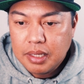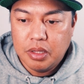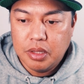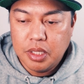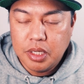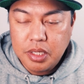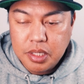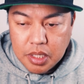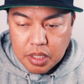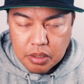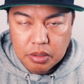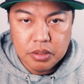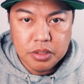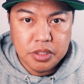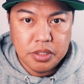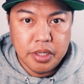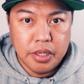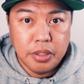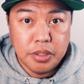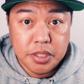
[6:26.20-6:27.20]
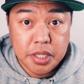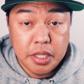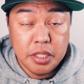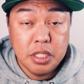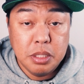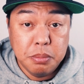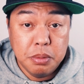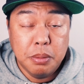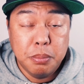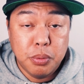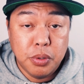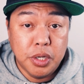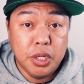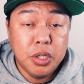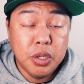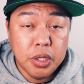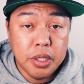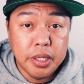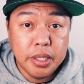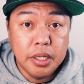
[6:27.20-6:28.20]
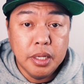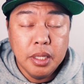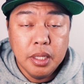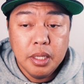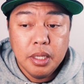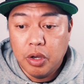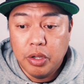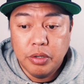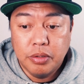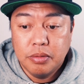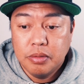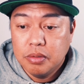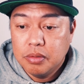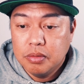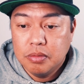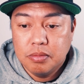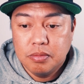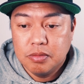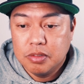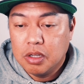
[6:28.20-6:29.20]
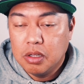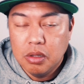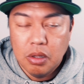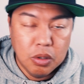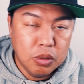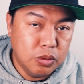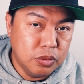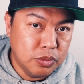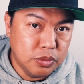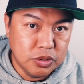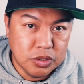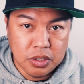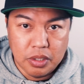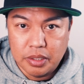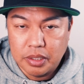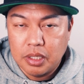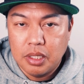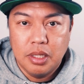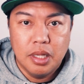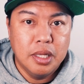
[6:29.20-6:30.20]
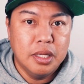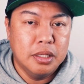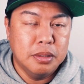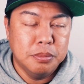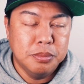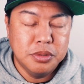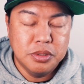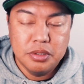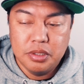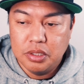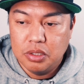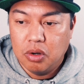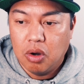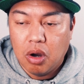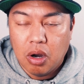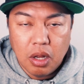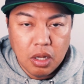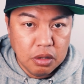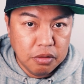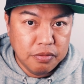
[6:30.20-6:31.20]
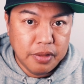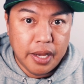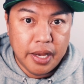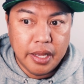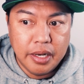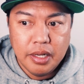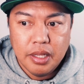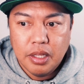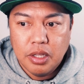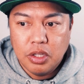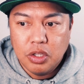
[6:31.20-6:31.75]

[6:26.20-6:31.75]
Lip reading: the deals there tend to be pretty good on clothes, on clubs, all of that.